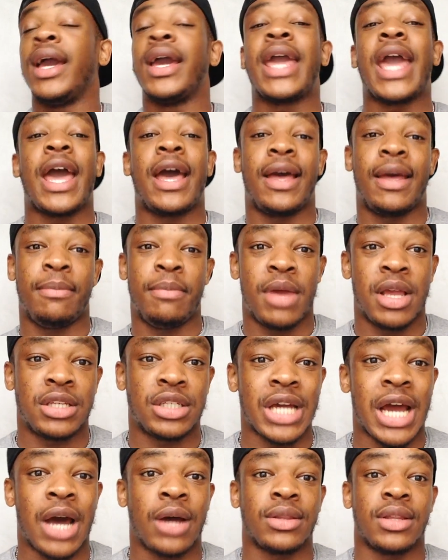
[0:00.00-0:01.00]
get an
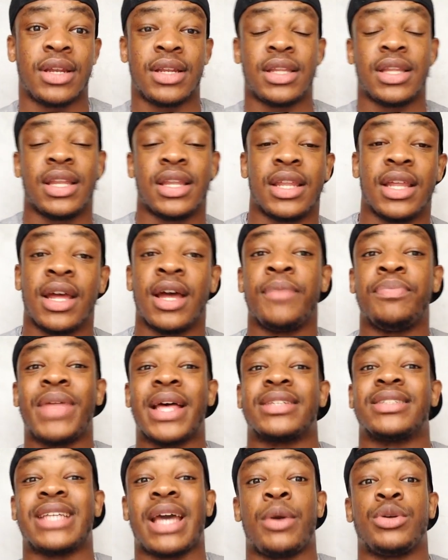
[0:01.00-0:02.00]
image out da, da, da, da,
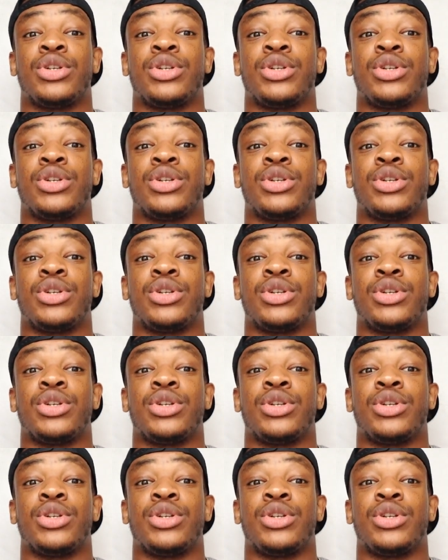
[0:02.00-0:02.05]
that's the